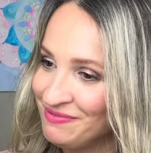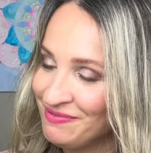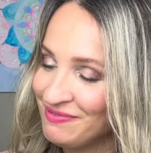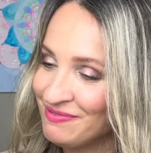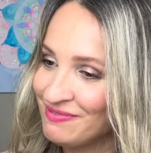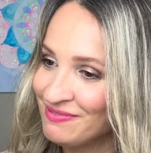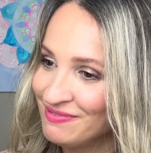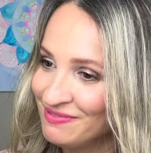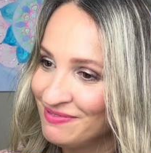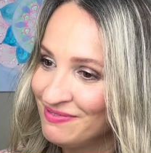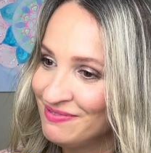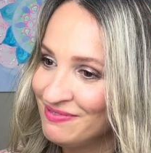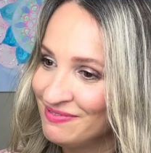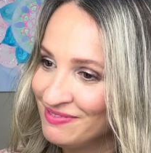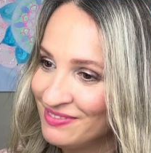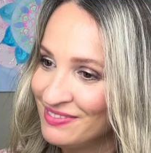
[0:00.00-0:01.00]

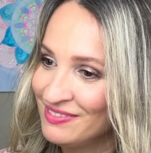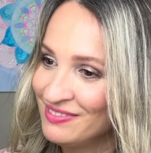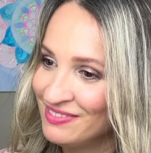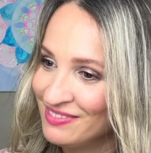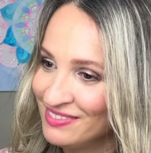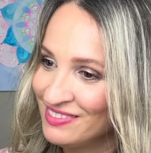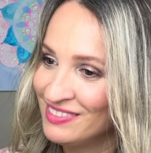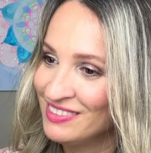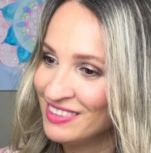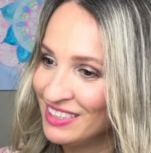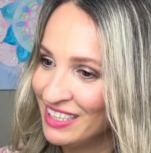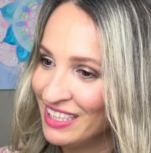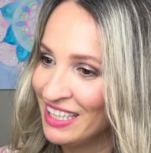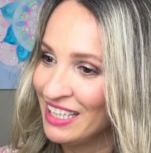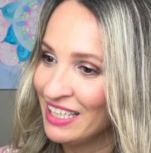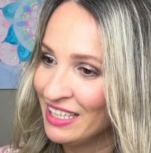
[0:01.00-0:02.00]

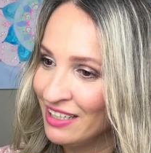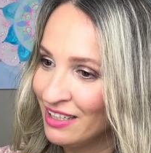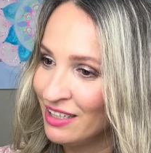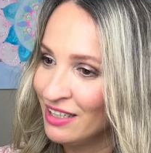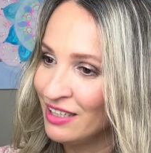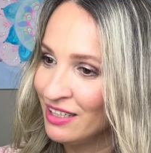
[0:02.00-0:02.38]
[no speech]